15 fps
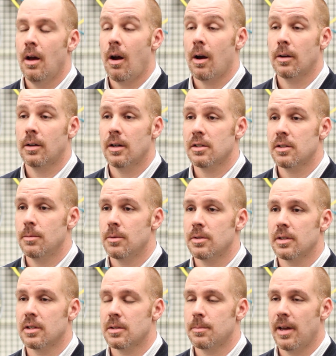Our customers
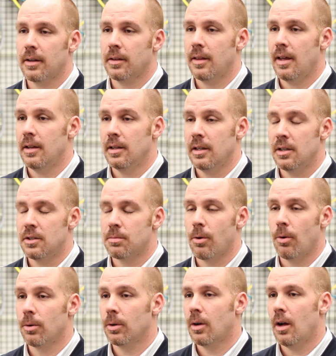expect that each
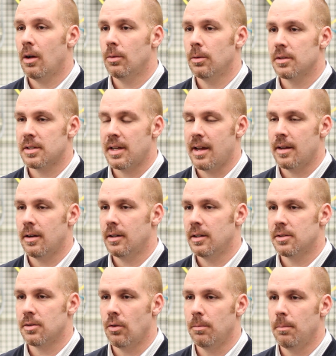protocol will stand on
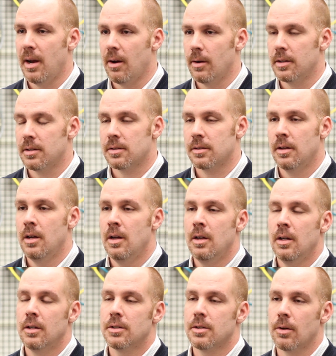its own merits.
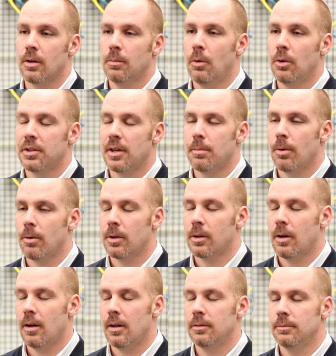Turck Multi
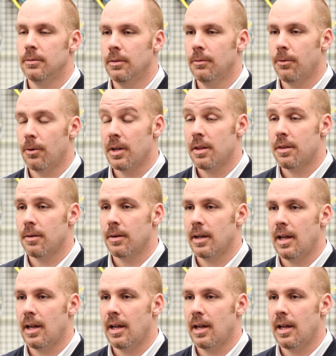Protocol for Ethernet